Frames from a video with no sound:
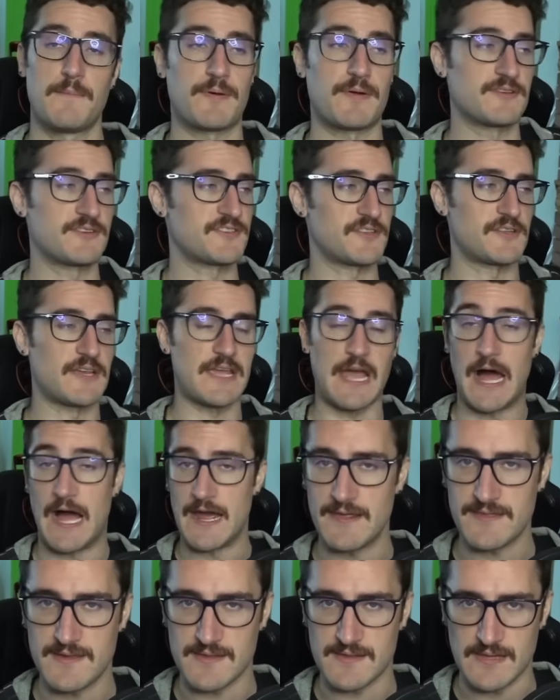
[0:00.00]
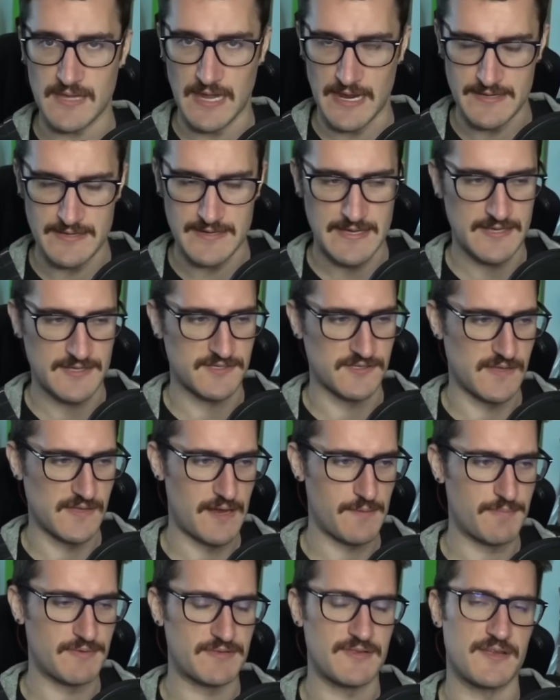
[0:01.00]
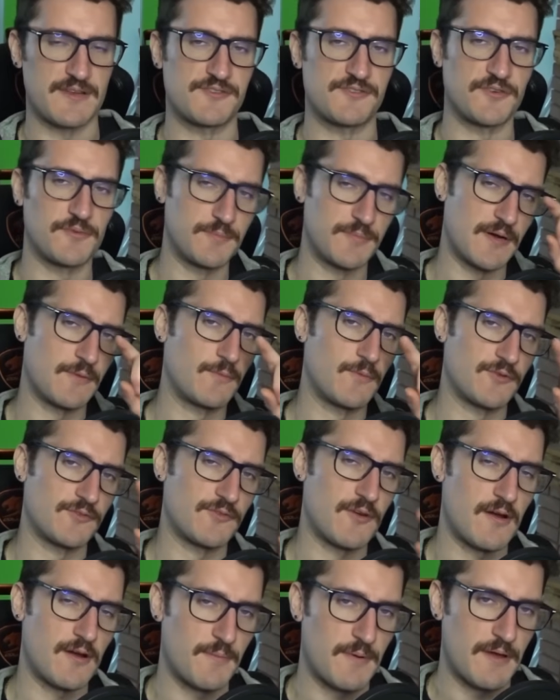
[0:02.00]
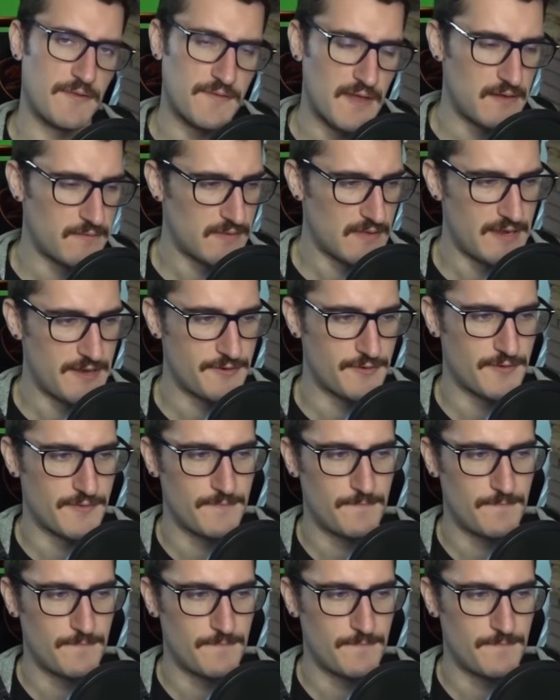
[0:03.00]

Personally, I think the idea has a lot of potential, but we'll talk about that later.